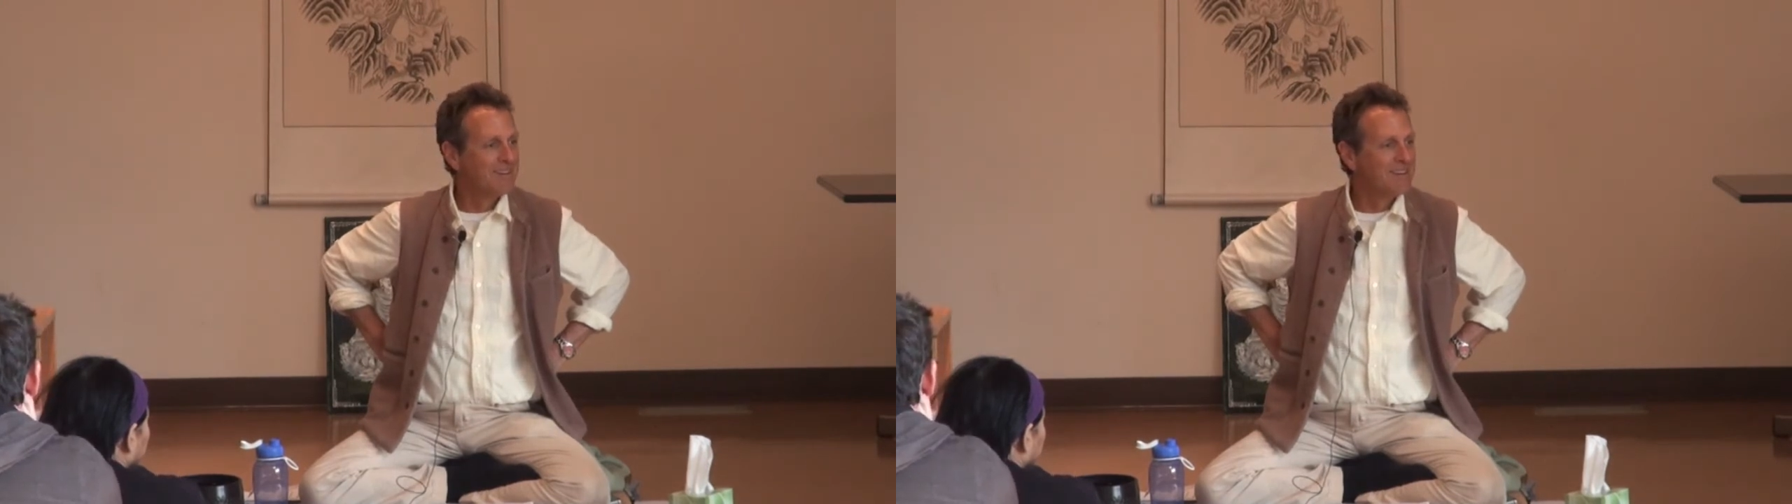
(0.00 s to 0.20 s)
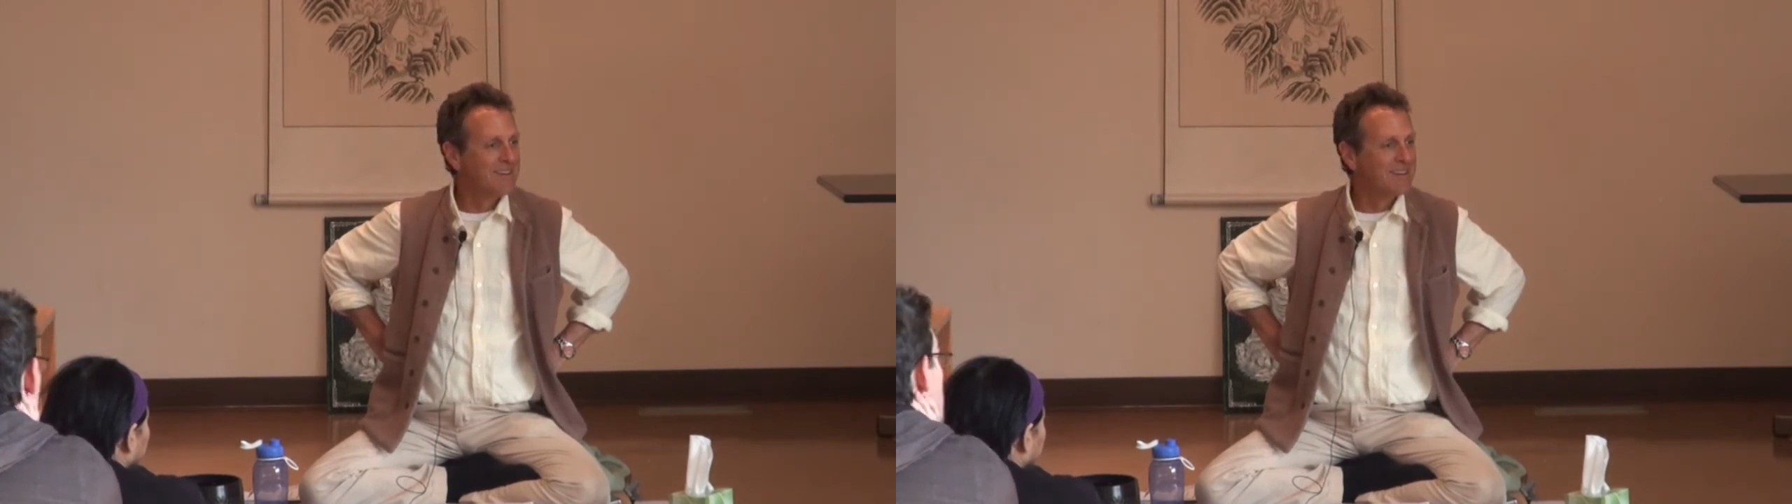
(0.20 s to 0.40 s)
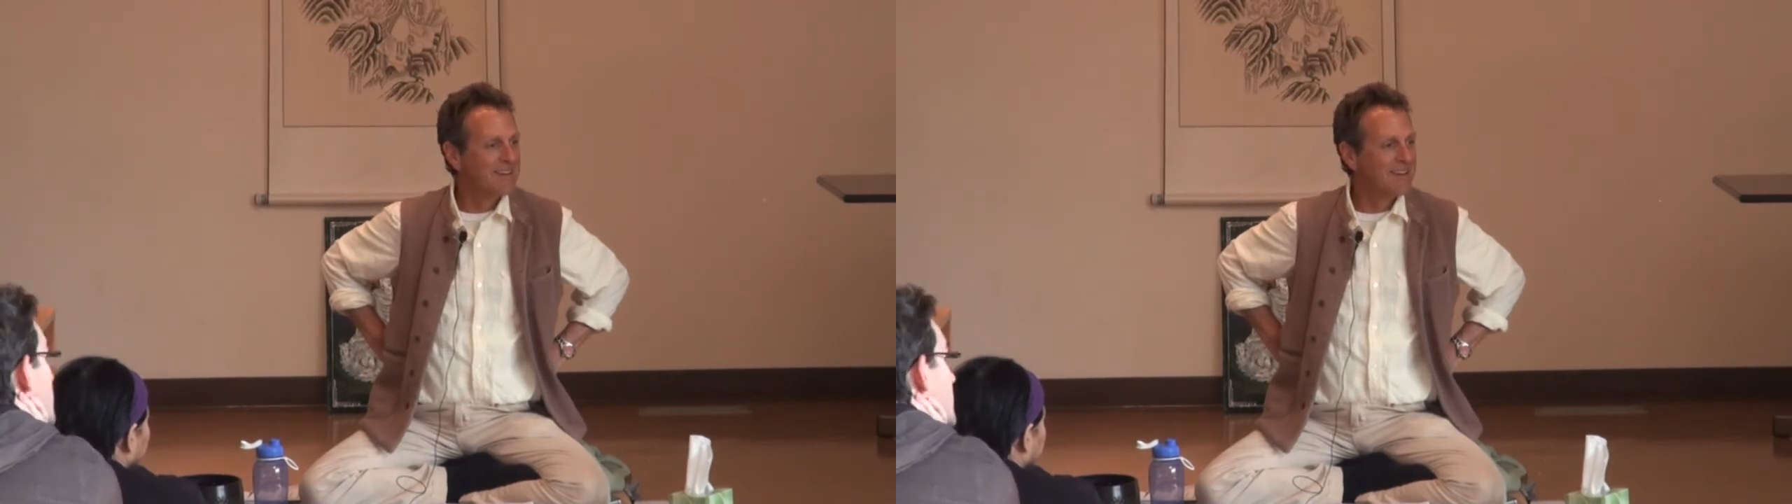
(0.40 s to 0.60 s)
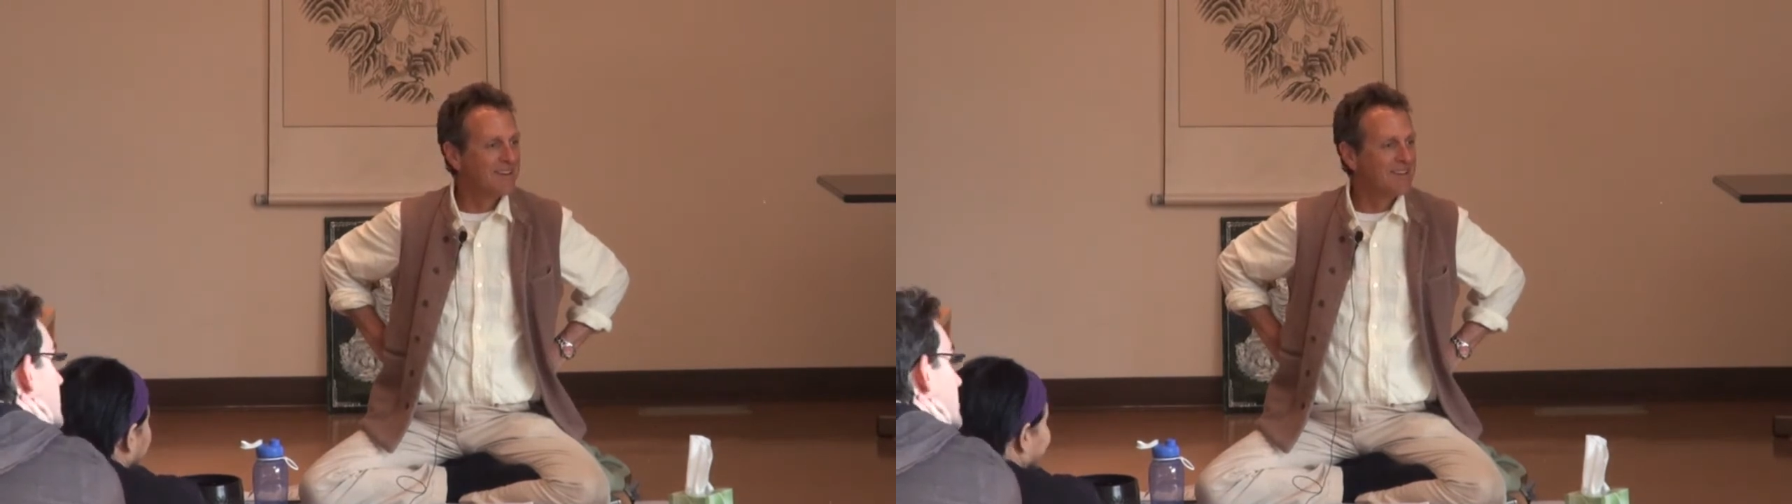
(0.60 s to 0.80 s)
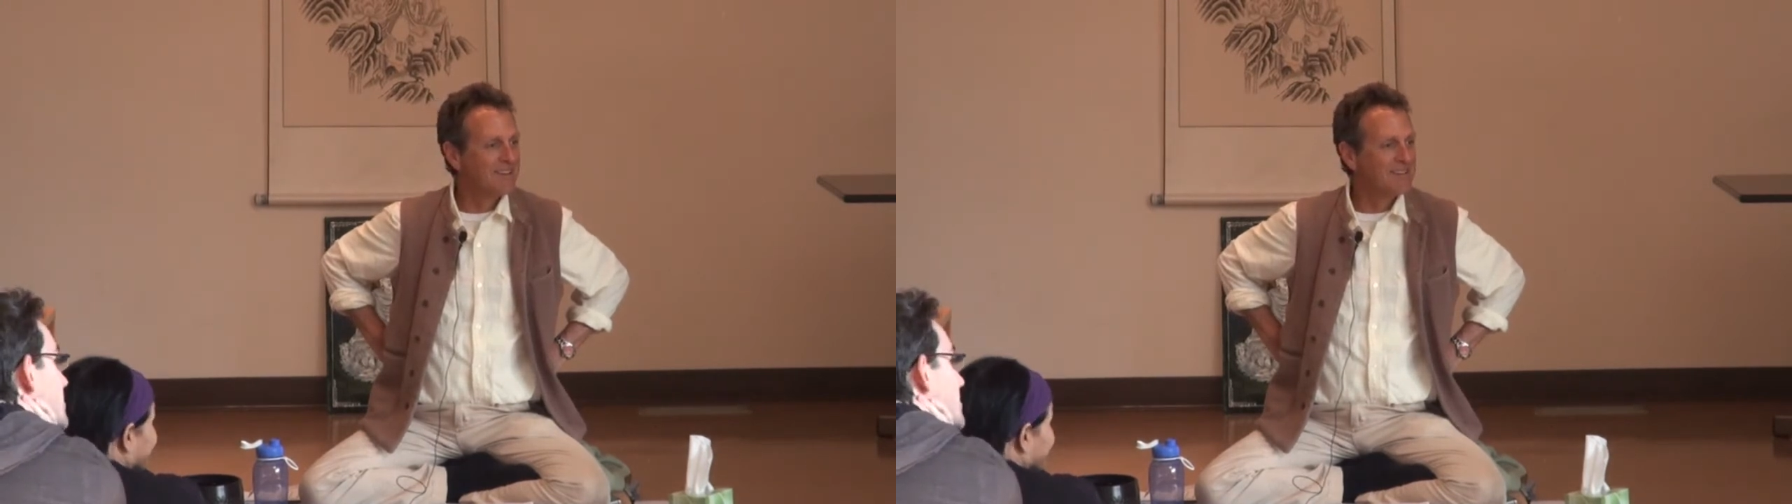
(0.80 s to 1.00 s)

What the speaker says: detail.